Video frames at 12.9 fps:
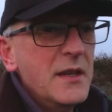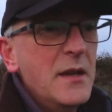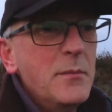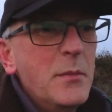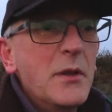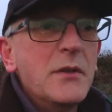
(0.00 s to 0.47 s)

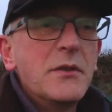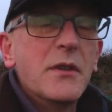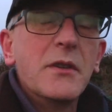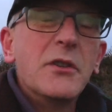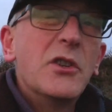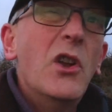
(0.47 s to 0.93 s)
But
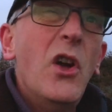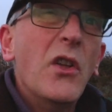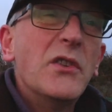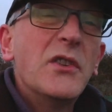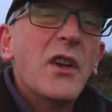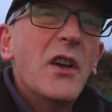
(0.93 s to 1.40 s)
the
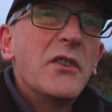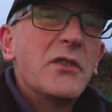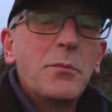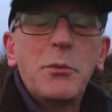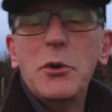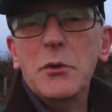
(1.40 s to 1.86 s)
shallots are
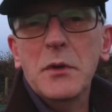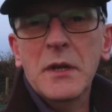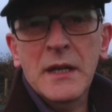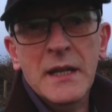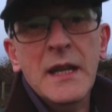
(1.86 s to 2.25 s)
zabroon,